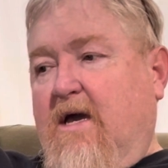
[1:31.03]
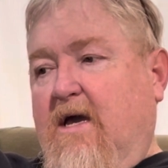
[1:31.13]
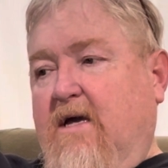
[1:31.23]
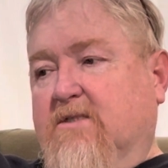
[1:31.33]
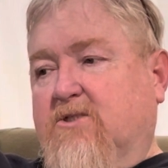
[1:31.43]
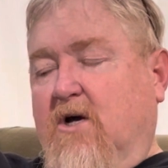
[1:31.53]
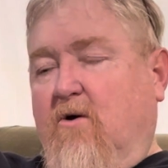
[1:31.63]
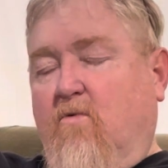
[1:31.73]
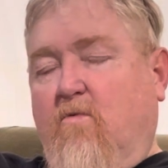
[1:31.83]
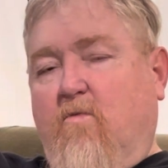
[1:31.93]
And
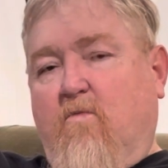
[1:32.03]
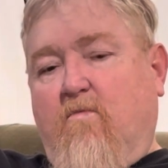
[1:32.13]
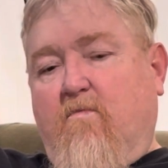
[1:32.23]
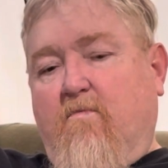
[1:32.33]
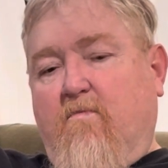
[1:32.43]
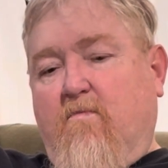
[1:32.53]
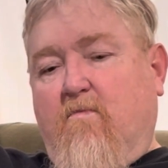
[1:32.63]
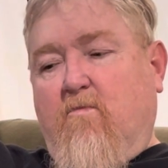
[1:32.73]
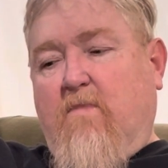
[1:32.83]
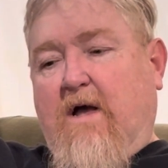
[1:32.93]
so
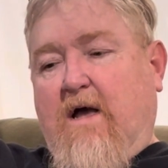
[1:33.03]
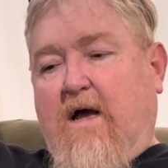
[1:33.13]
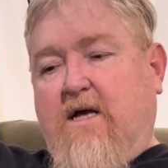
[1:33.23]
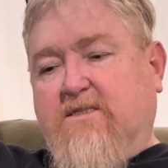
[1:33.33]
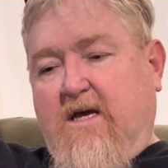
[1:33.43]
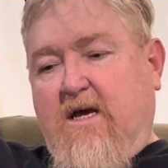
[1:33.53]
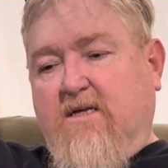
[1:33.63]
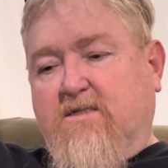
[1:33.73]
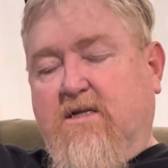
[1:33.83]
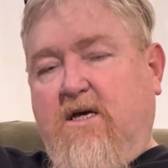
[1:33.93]
I say, hey,
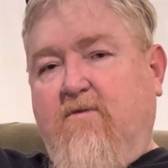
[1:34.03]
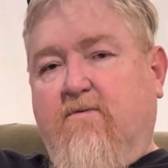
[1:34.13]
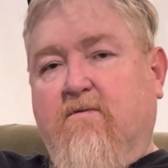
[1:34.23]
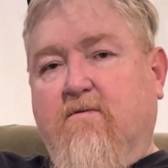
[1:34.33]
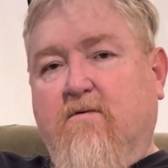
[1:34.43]
Steve,